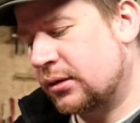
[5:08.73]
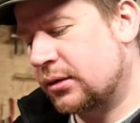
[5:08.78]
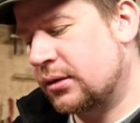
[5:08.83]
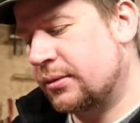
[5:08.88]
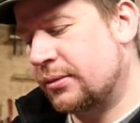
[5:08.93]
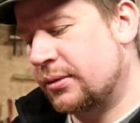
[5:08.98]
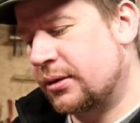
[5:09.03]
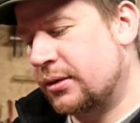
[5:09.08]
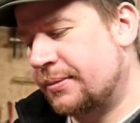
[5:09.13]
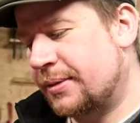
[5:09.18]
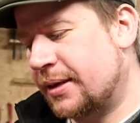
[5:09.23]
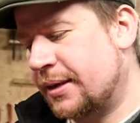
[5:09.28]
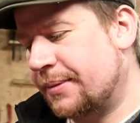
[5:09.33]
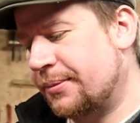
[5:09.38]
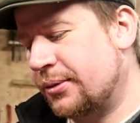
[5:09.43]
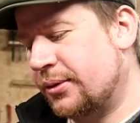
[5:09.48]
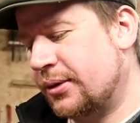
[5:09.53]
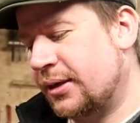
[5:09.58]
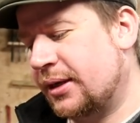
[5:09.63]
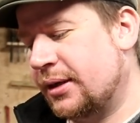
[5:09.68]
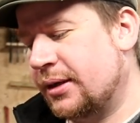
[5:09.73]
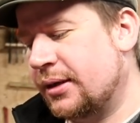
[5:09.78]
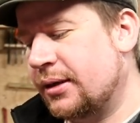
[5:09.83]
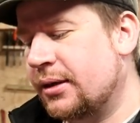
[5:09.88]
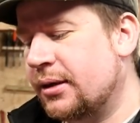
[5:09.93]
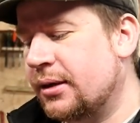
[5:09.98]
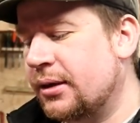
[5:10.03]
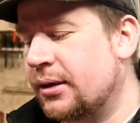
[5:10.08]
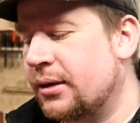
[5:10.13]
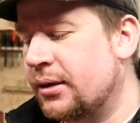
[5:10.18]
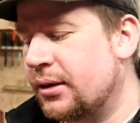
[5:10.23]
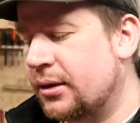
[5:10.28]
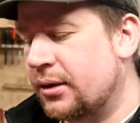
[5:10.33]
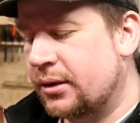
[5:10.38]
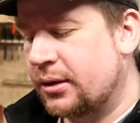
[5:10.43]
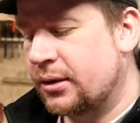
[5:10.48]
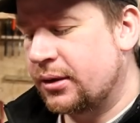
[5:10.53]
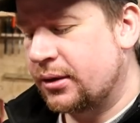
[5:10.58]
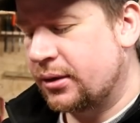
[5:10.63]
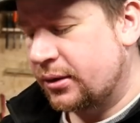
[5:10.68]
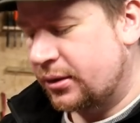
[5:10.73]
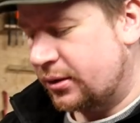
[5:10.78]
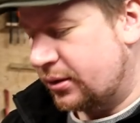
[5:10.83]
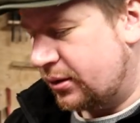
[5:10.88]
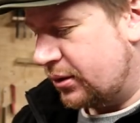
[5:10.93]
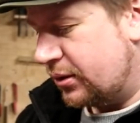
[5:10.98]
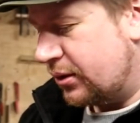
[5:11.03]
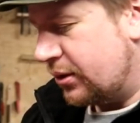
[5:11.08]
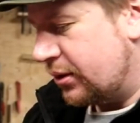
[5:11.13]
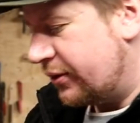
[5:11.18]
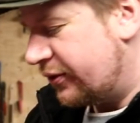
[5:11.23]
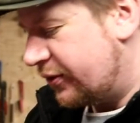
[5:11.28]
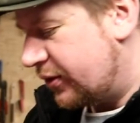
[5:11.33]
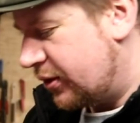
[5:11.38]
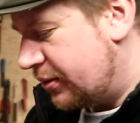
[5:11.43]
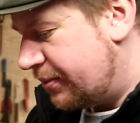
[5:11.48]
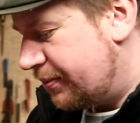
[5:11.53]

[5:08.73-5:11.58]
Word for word: Come on, bad boy. Oh,